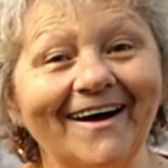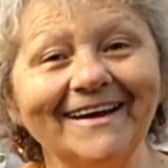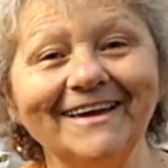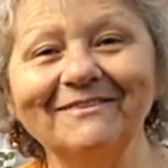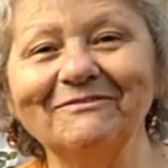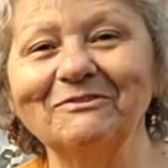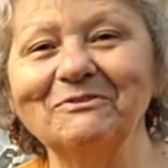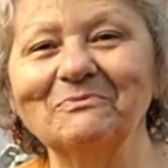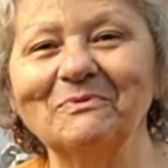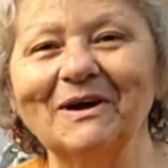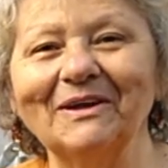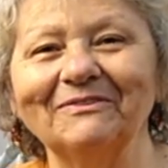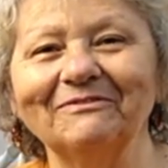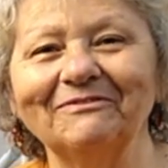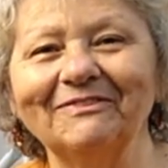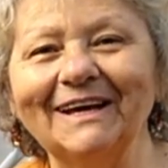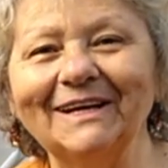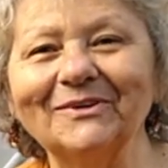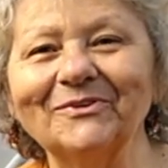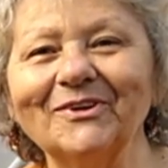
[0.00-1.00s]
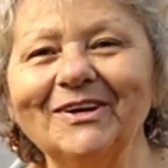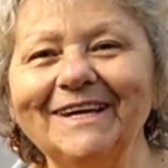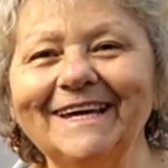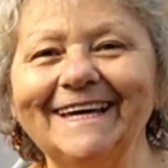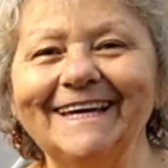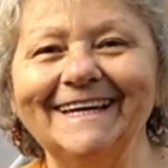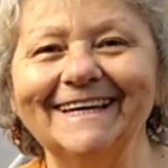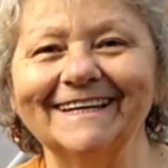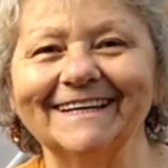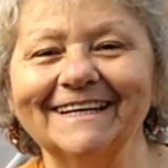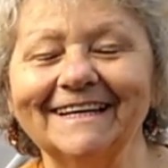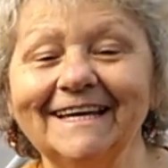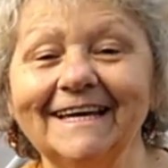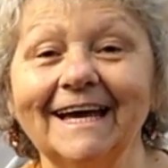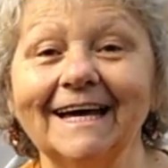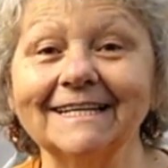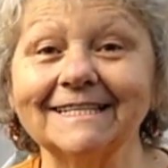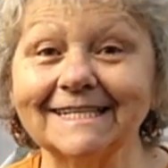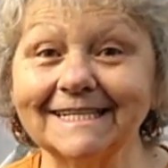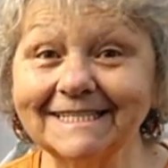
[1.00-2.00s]
Hi everyone, Valerie here,
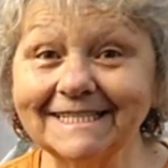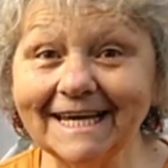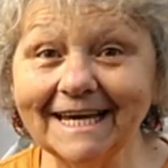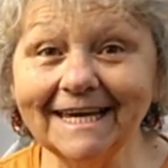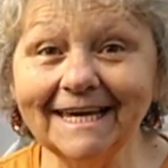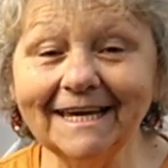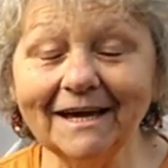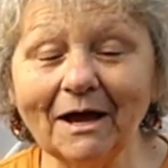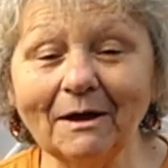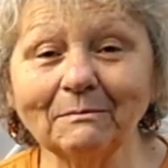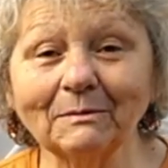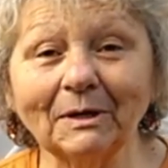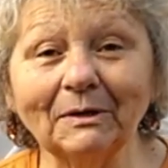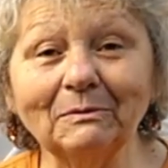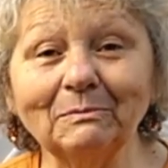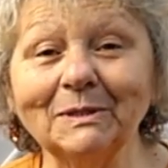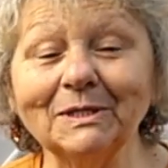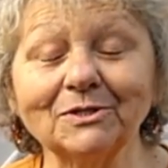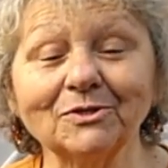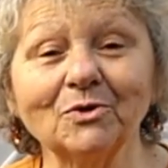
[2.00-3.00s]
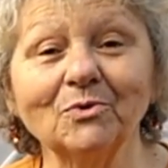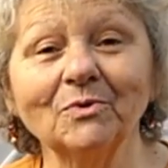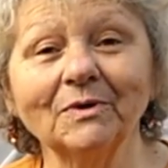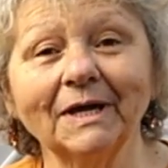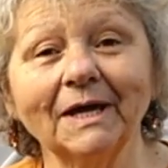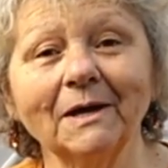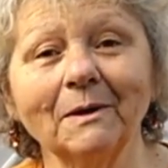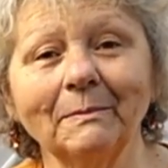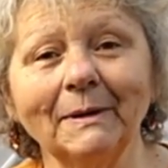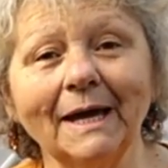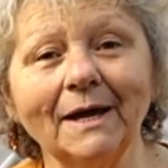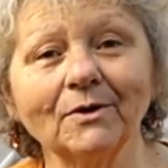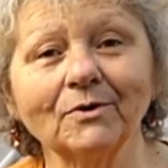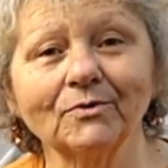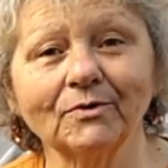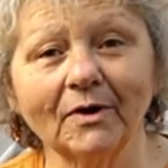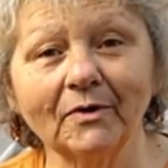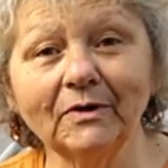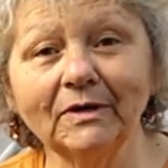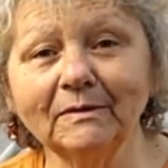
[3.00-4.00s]
and today I'm going to be talking about
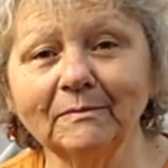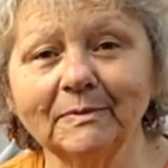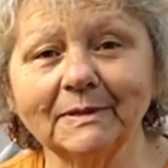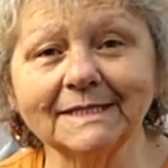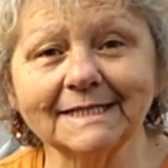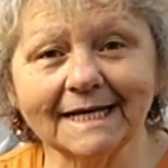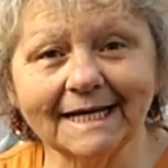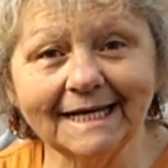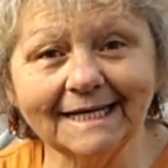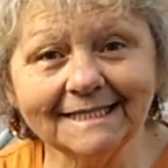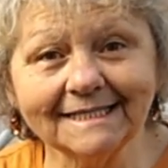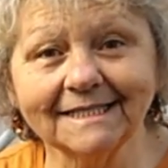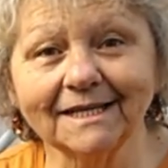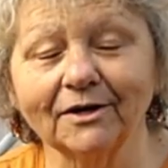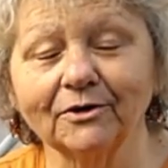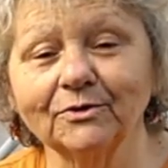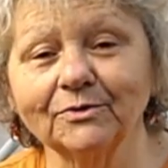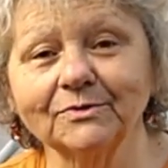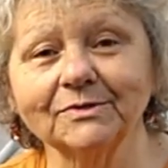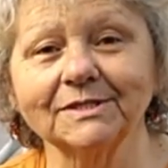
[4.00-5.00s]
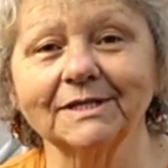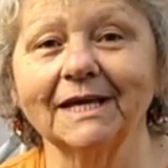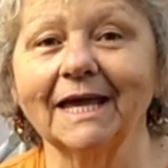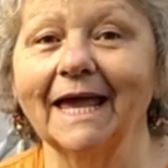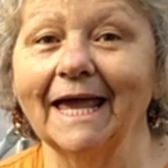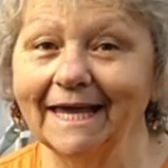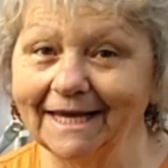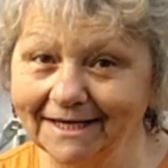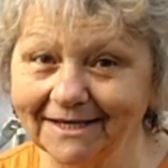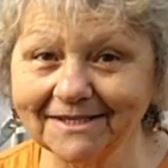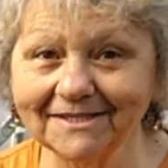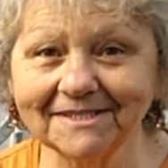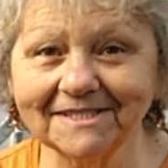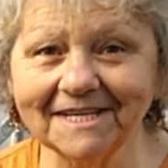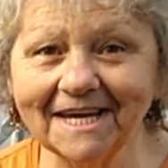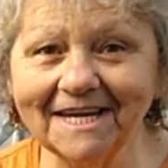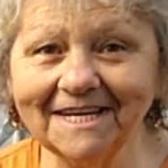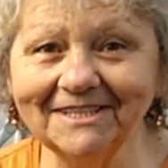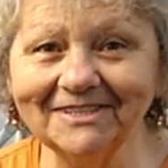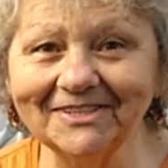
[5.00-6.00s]
growing potatoes in
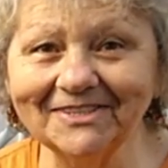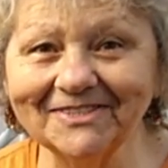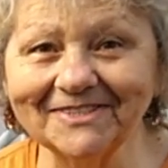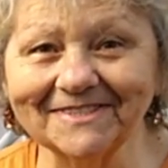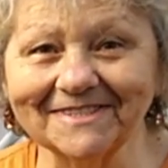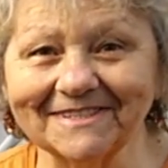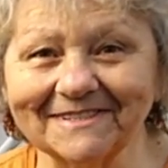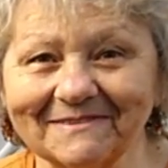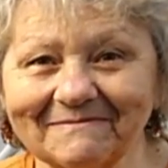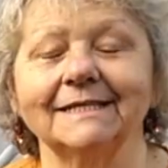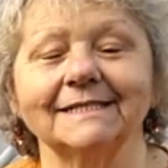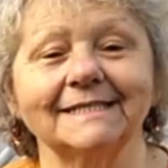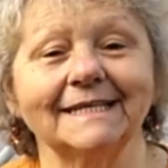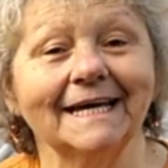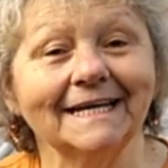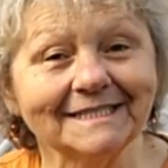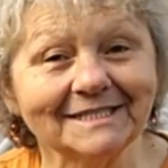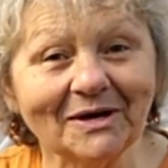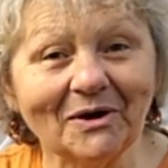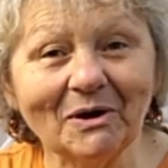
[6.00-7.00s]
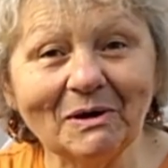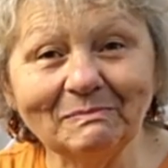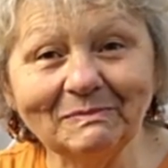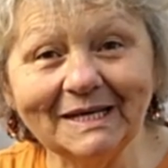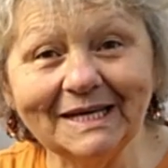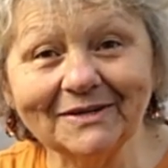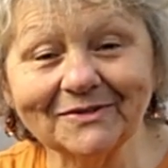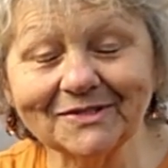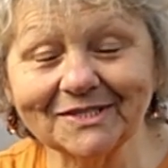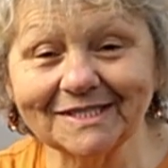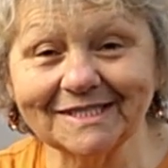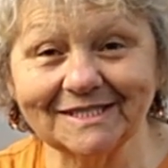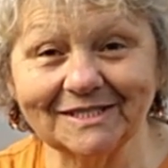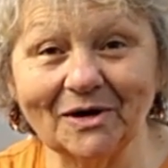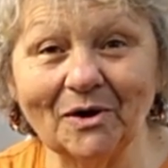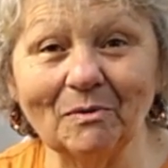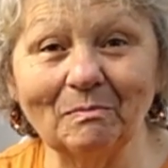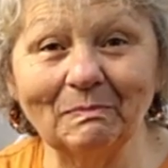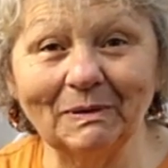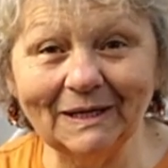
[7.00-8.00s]
containers. It's that time now to
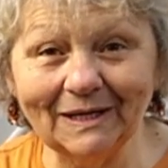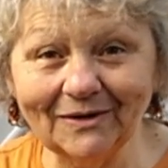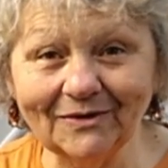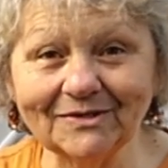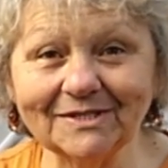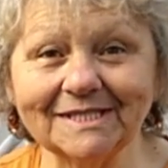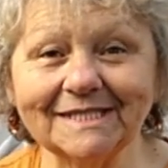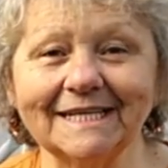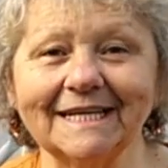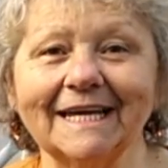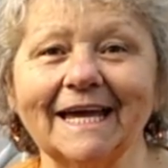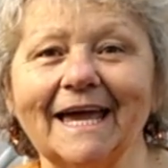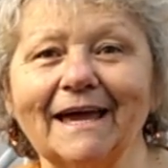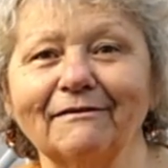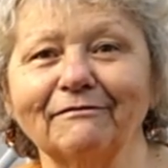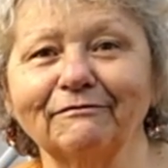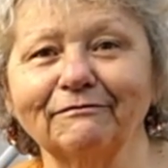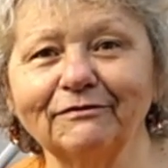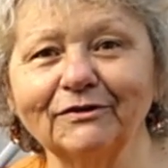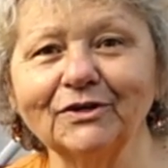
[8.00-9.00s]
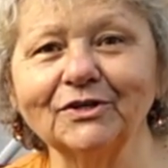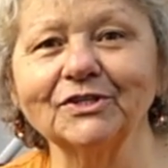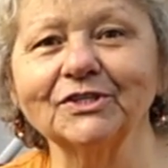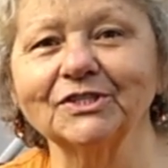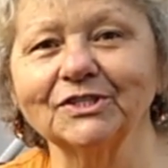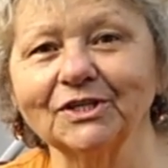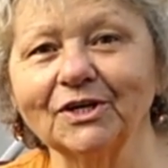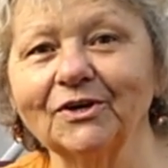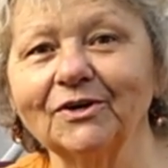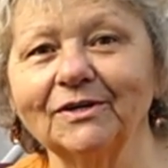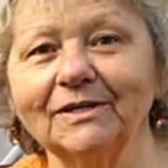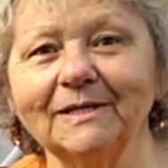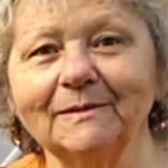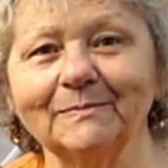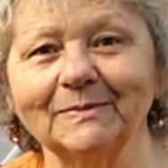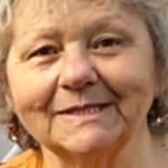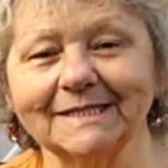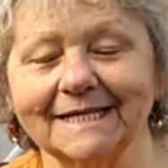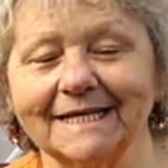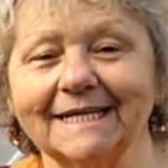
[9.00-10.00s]
start planting our first early
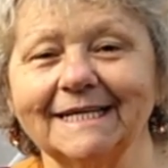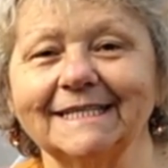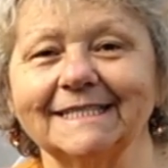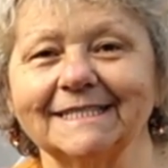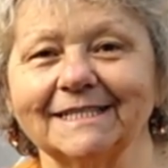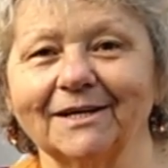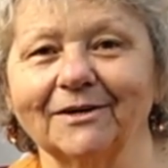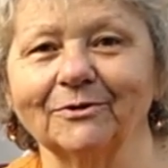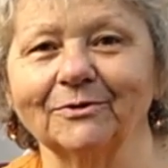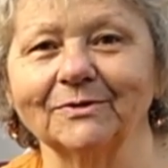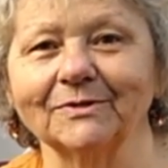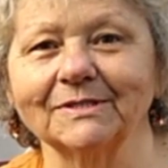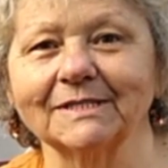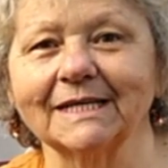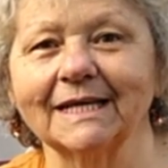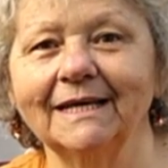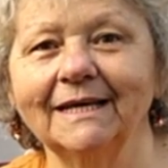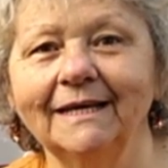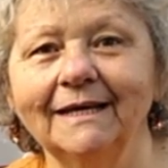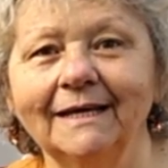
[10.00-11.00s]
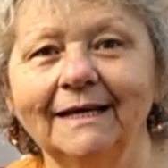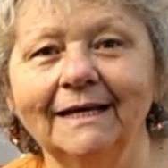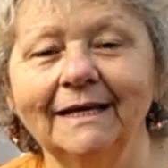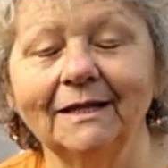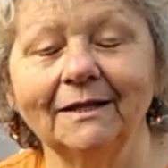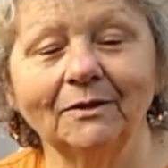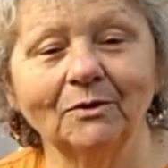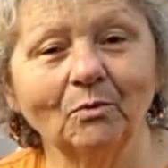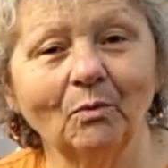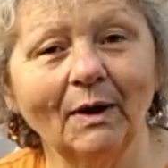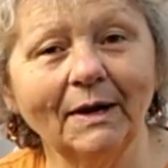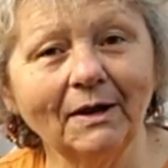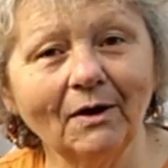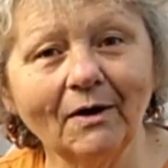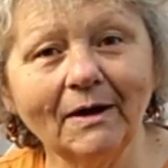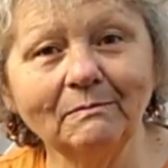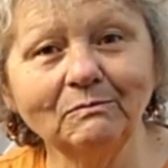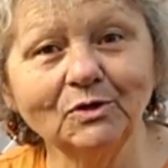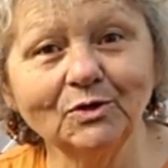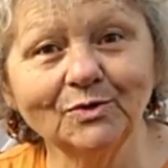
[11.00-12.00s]
potatoes. The one
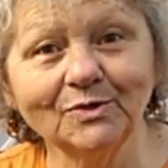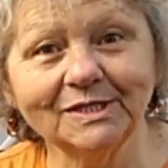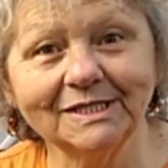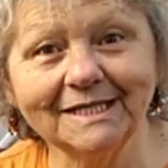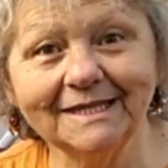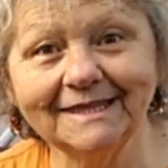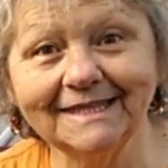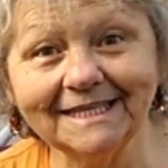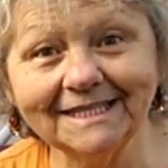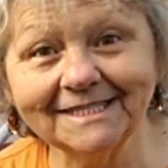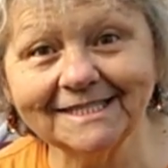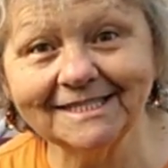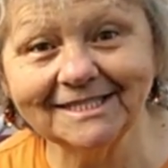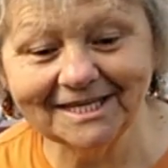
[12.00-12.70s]
I'm using this